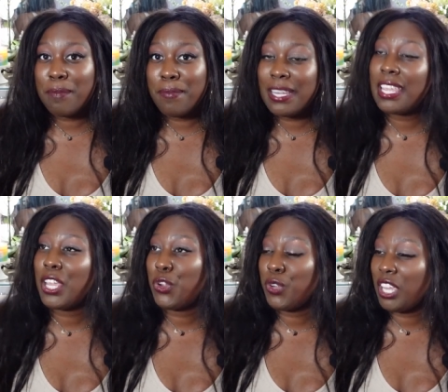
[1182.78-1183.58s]

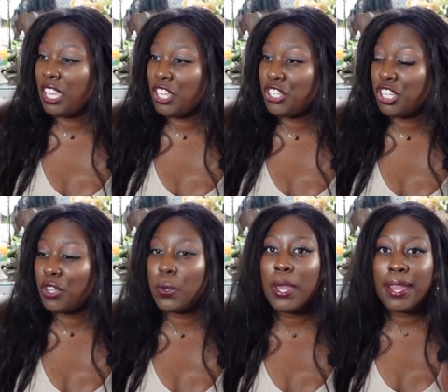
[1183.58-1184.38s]
mini
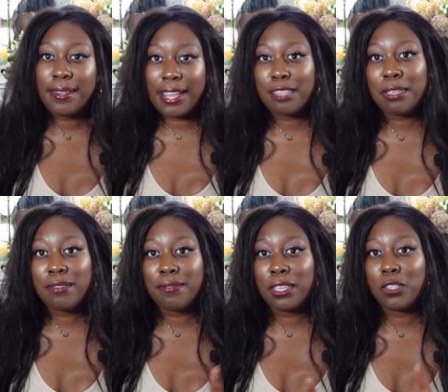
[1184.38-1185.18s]
reissue, not to be
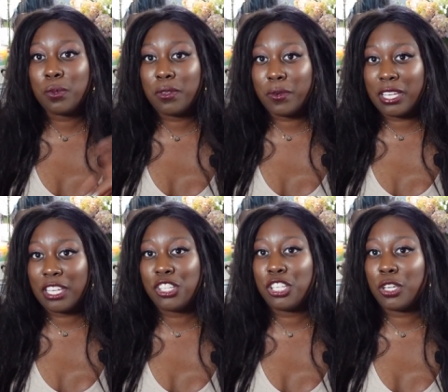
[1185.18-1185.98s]
confused with the
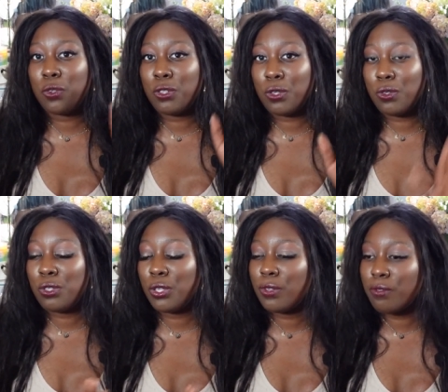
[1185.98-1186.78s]
reissue
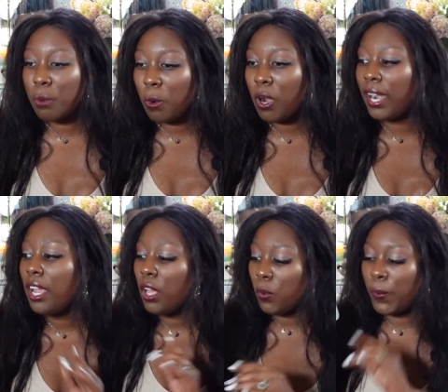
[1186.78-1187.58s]
224,
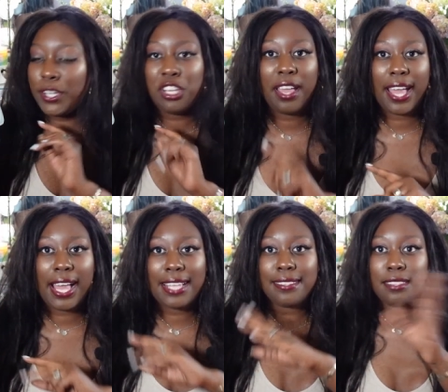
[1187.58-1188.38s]
which
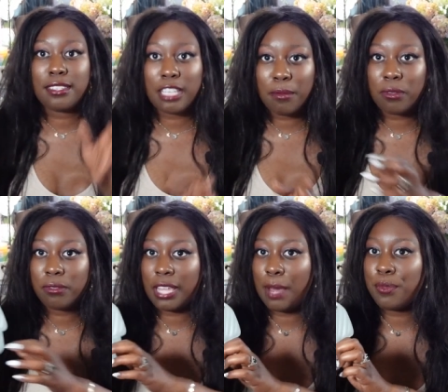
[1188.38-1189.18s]
has the double
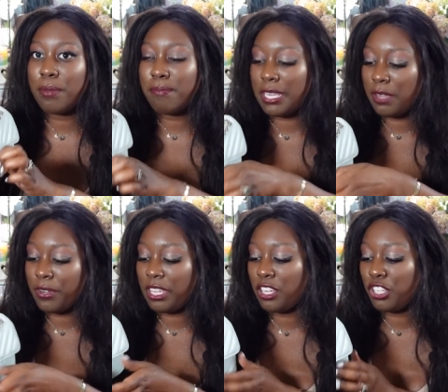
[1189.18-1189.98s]
flap. The mini
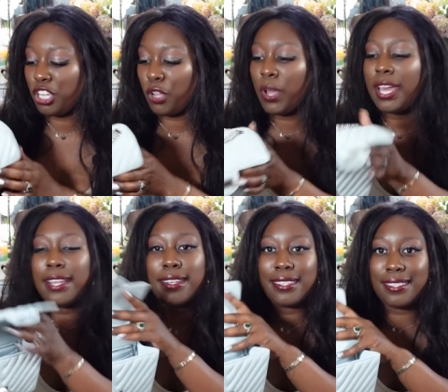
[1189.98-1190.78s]
reissue
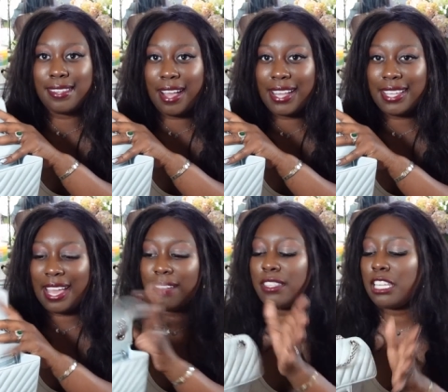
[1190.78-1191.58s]
does not
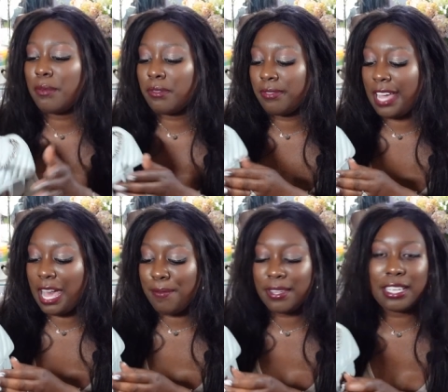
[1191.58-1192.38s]
have the double
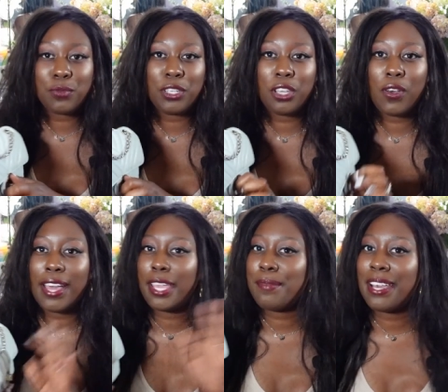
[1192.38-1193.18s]
flap, and as we know,
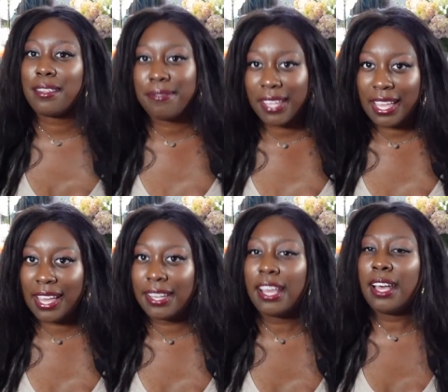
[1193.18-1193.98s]
I am not a fan